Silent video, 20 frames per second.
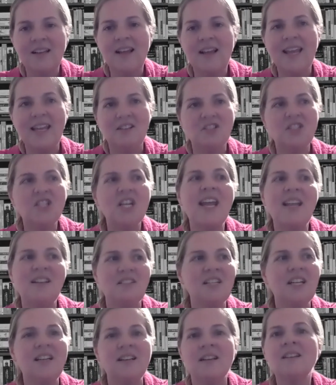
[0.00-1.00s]
in
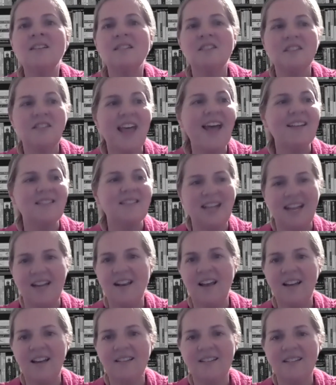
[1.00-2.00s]
changing that
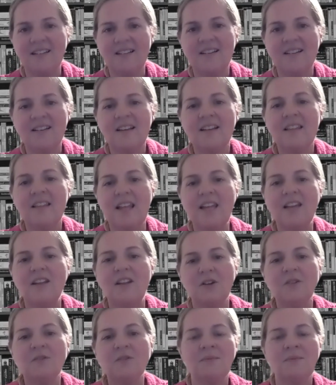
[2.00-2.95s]
data. Thank you.